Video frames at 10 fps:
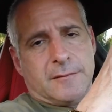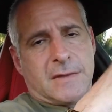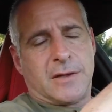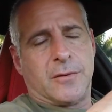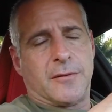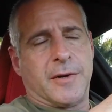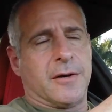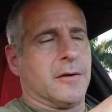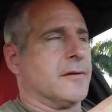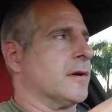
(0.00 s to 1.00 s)
Ignore the
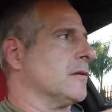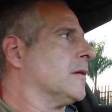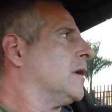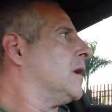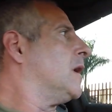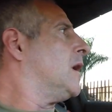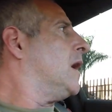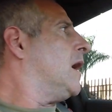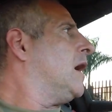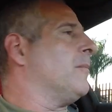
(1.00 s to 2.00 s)
radar detector.
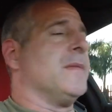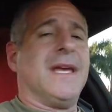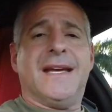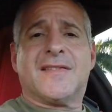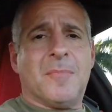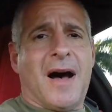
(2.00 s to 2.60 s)
It's